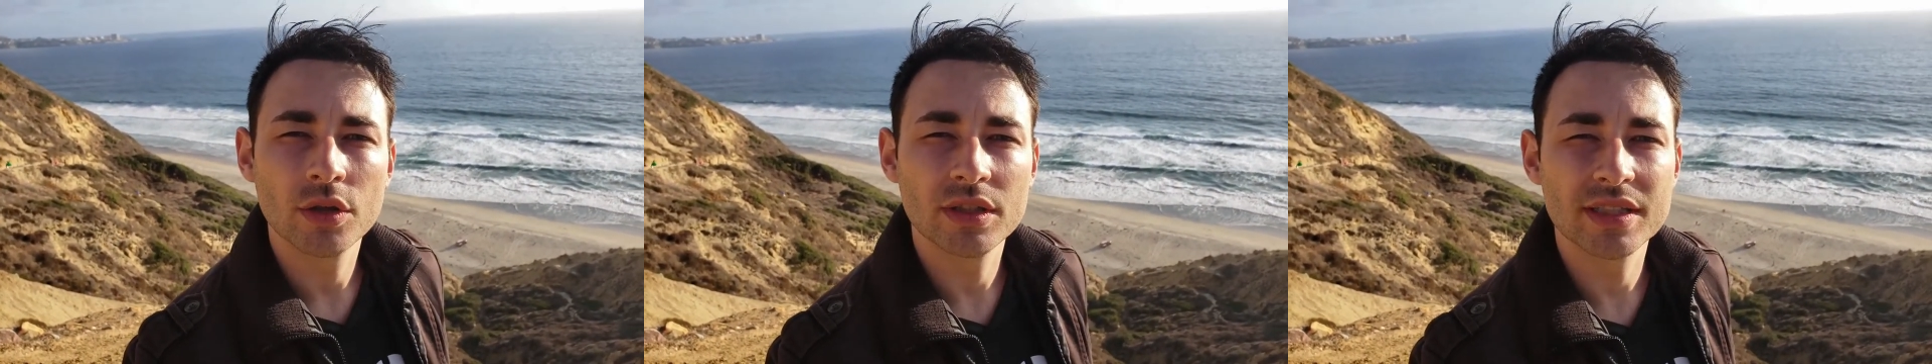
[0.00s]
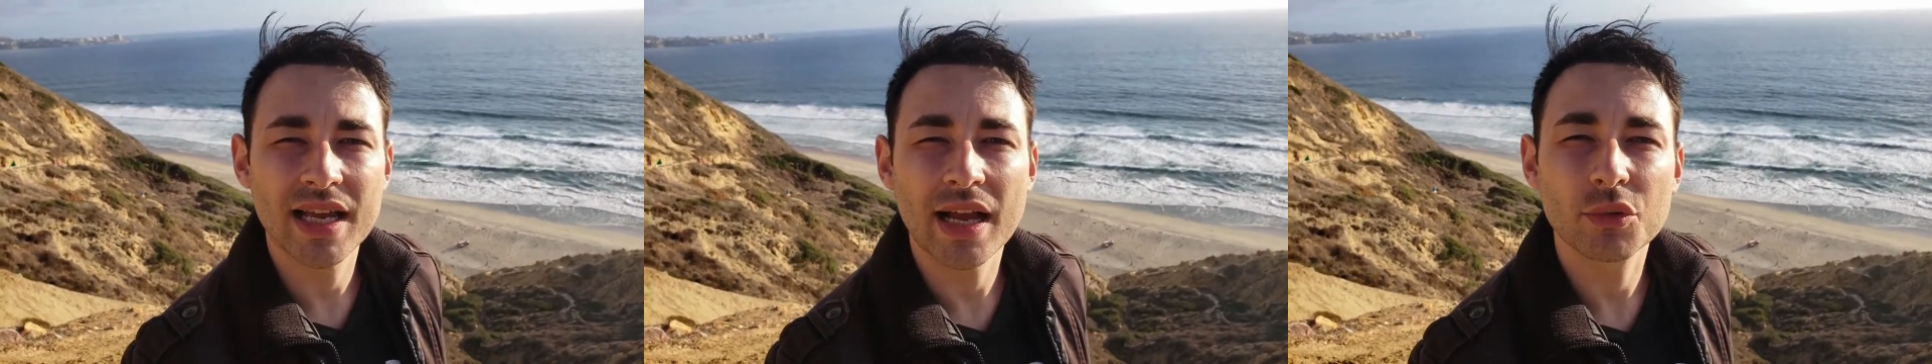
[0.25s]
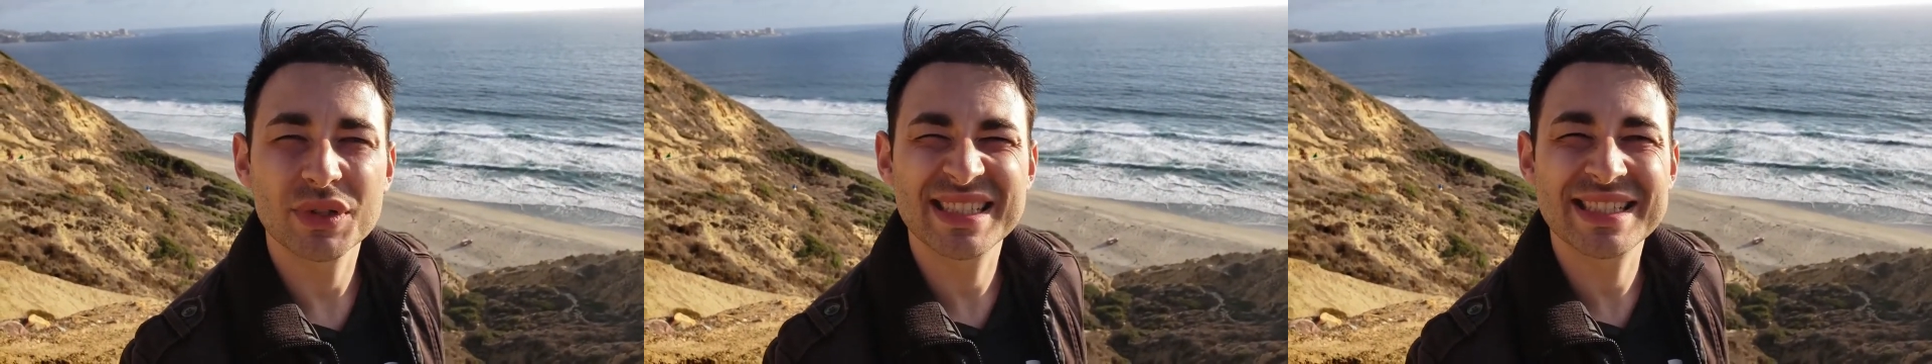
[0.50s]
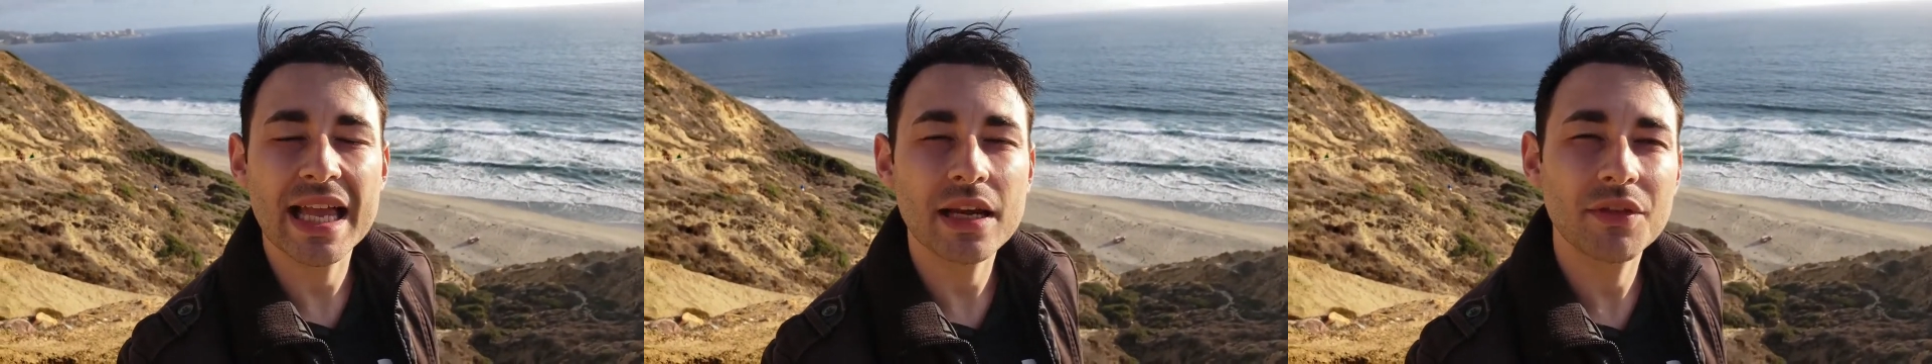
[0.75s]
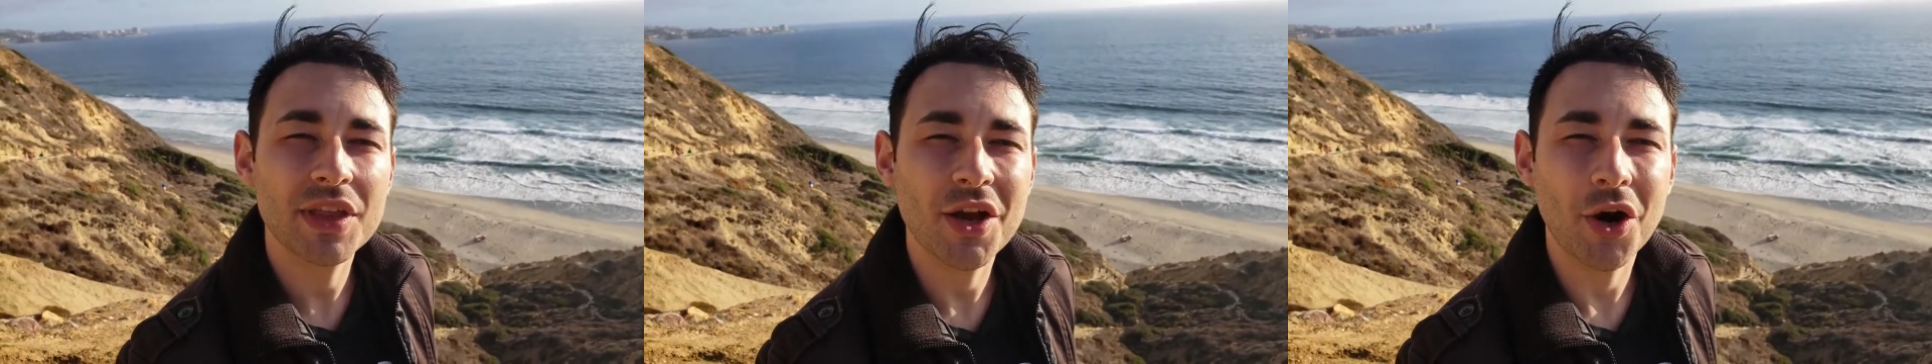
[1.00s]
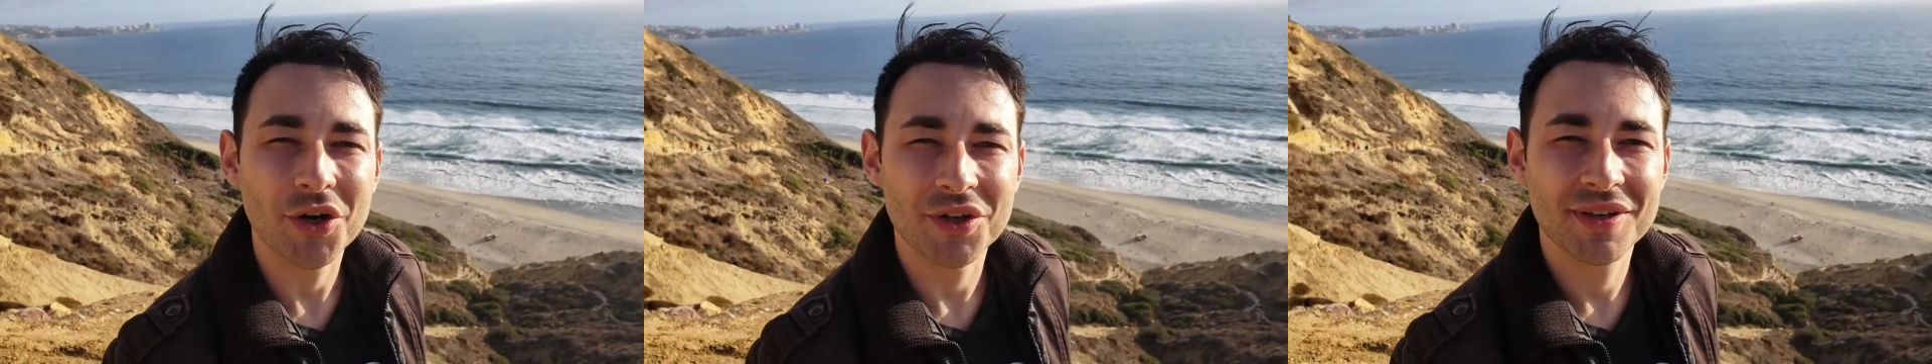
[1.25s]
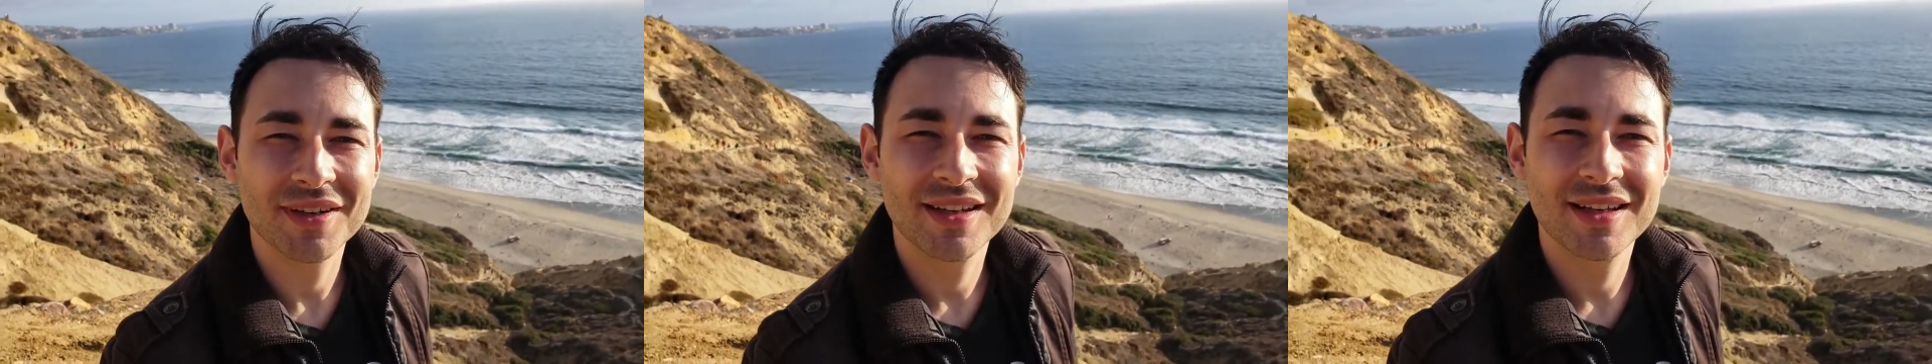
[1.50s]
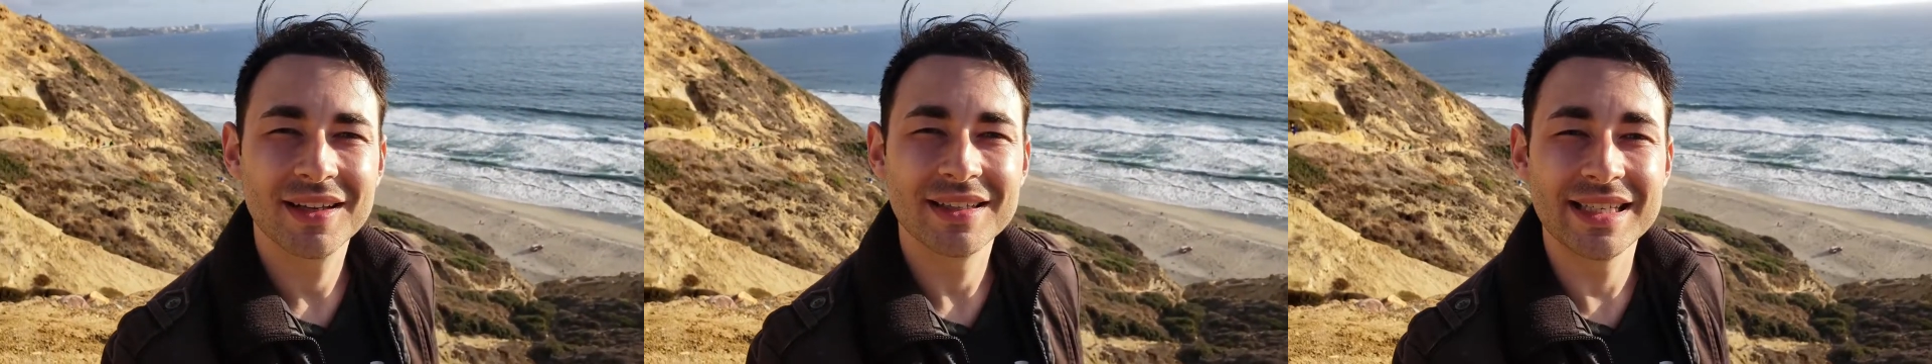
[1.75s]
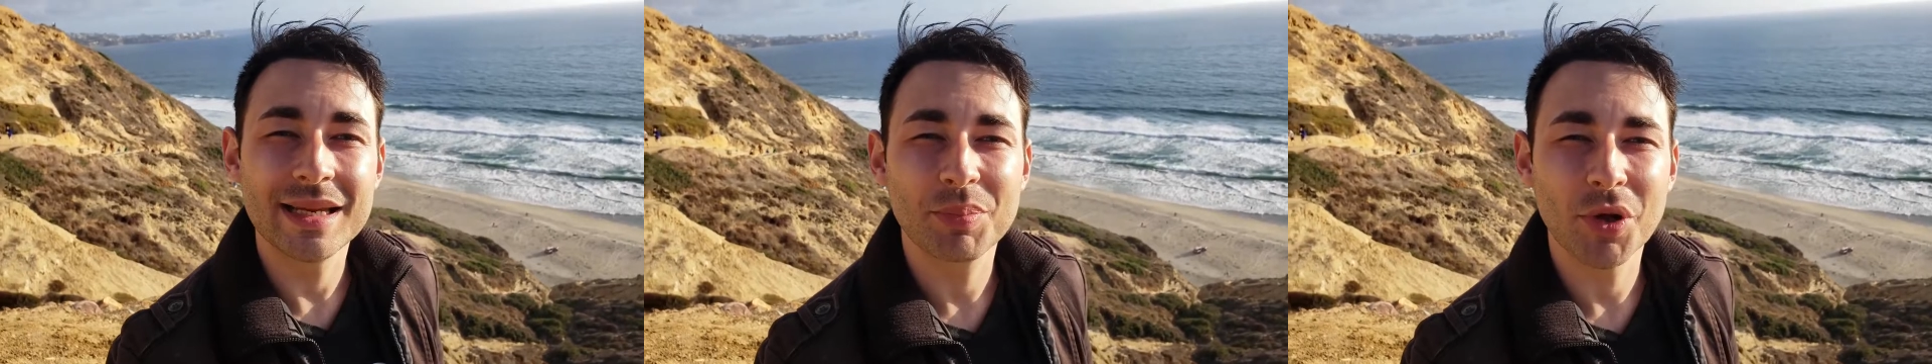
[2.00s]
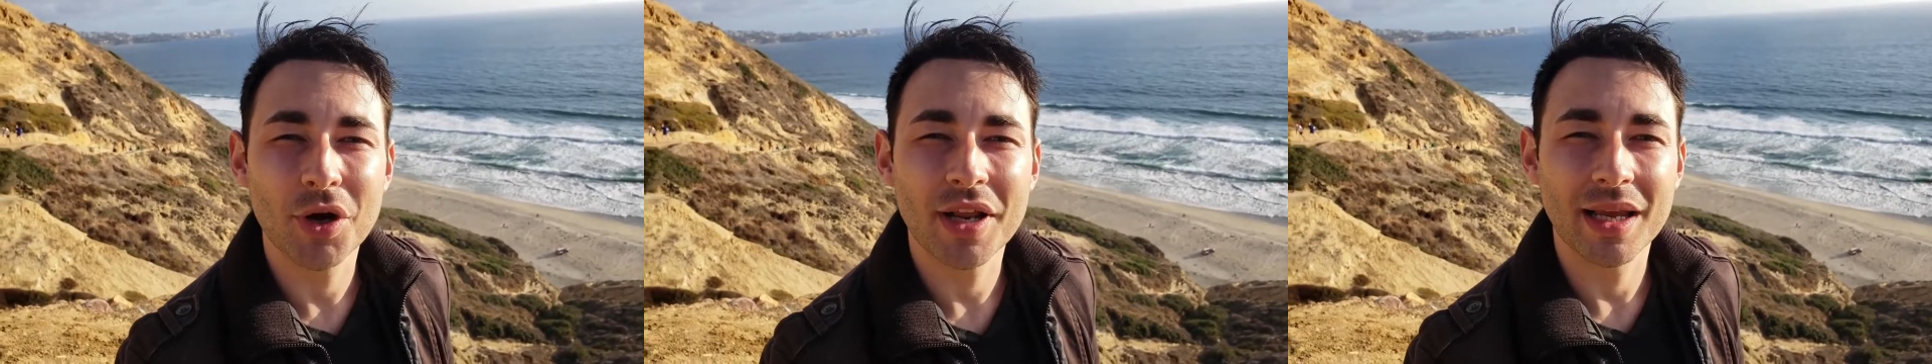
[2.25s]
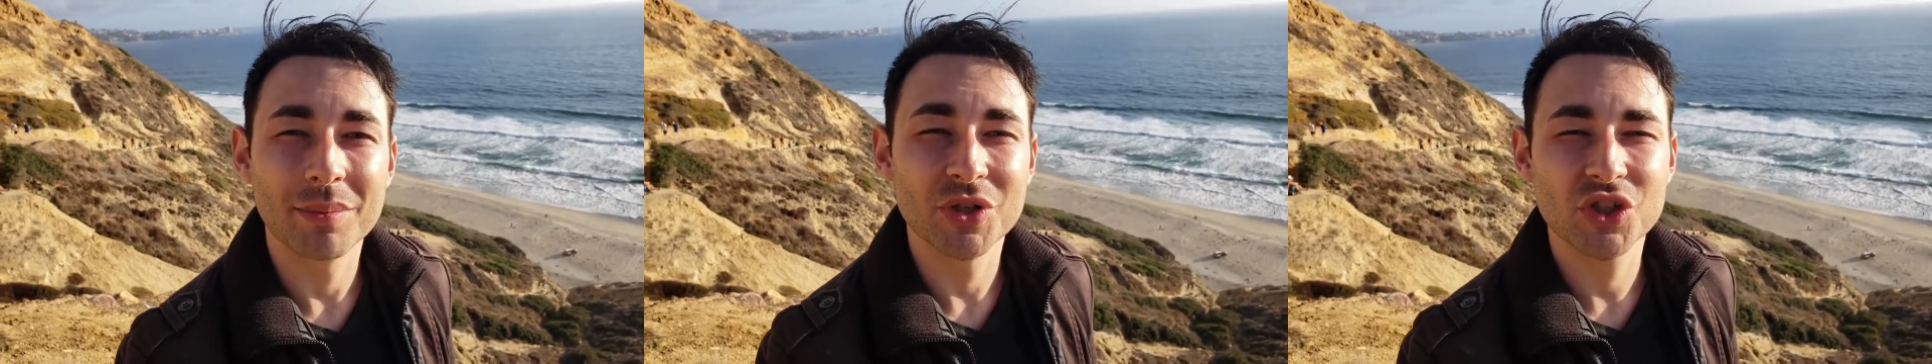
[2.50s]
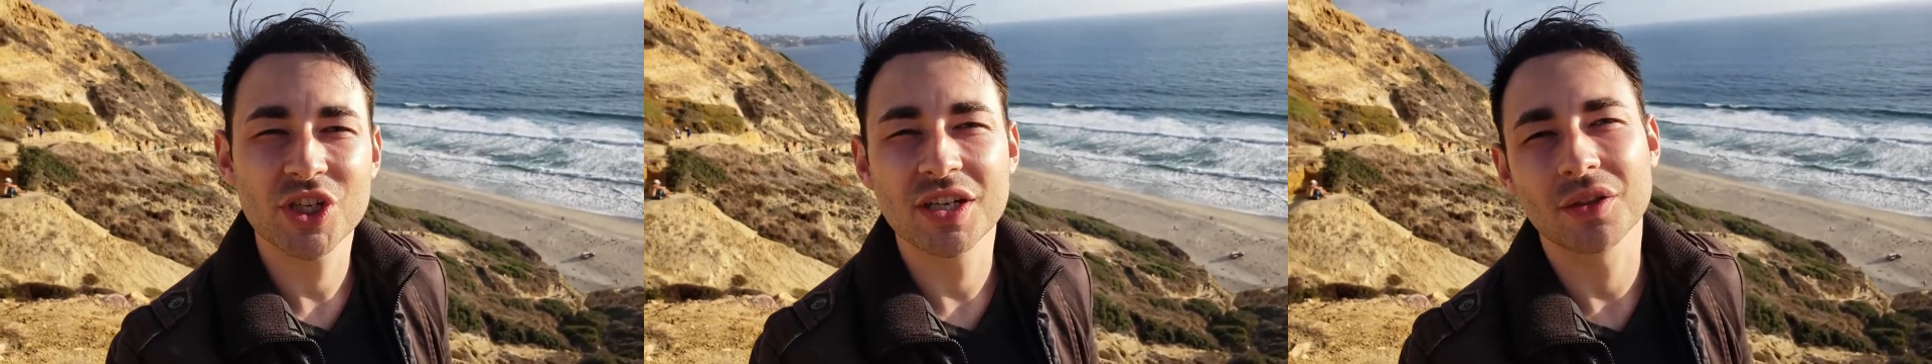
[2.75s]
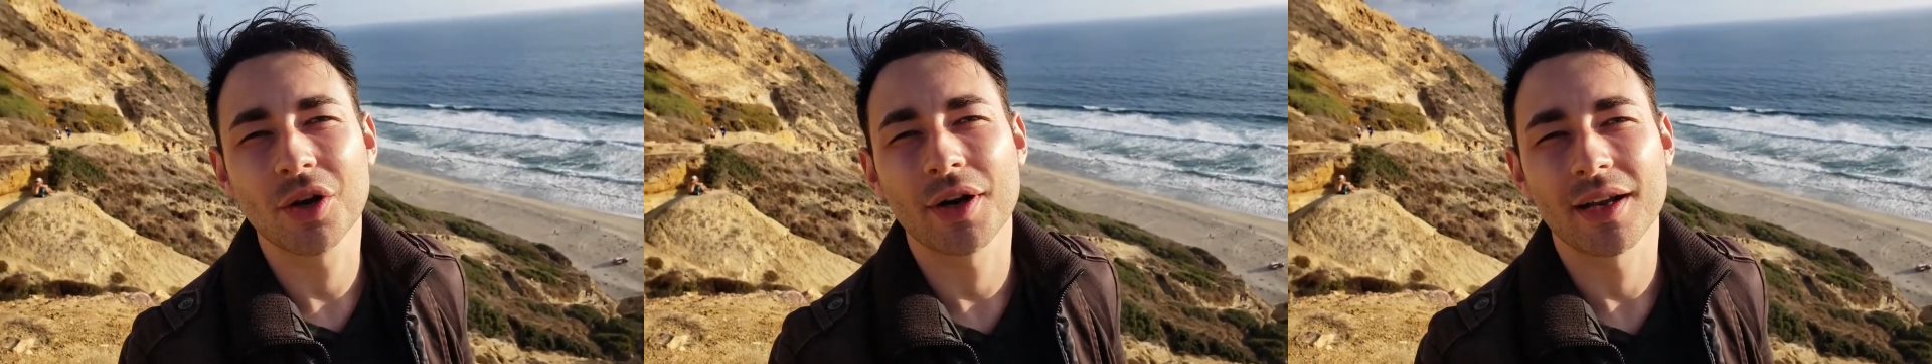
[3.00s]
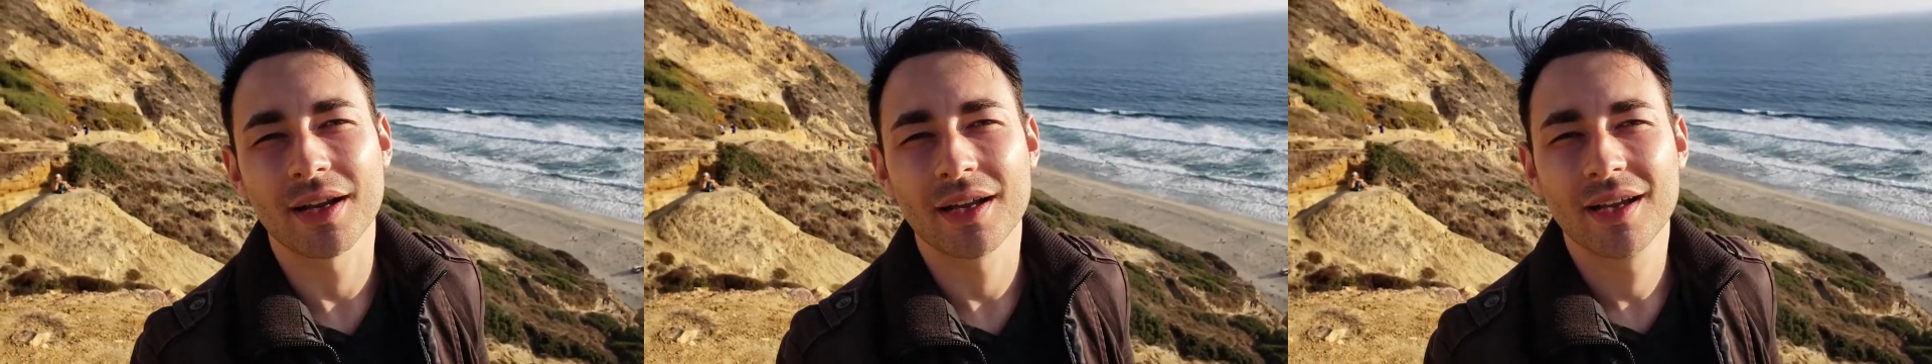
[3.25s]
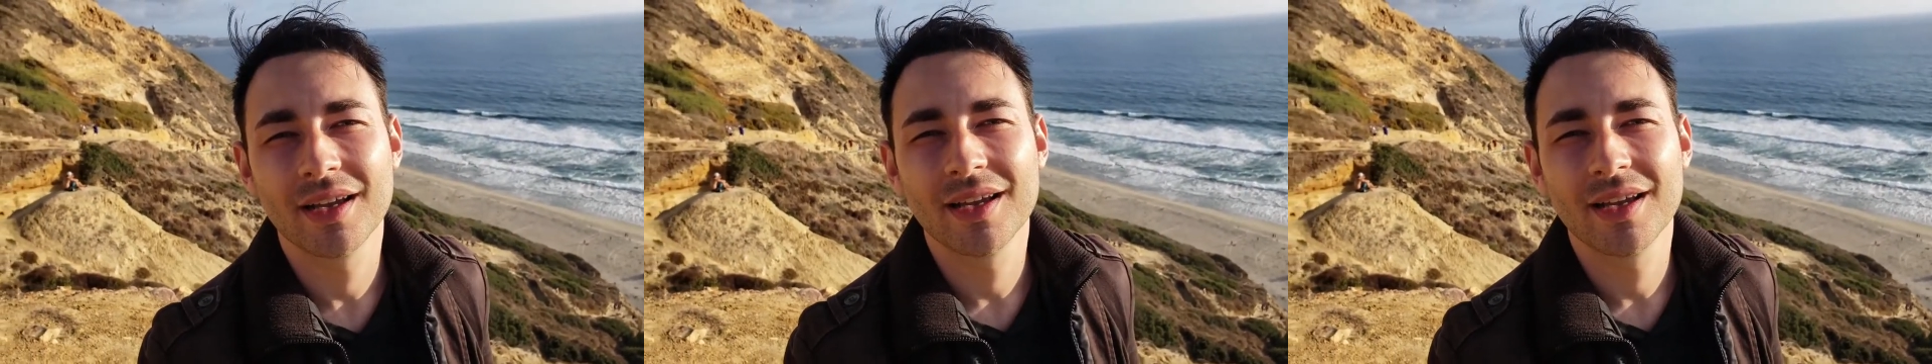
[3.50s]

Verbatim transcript: designed with state of the art deep learning and machine learning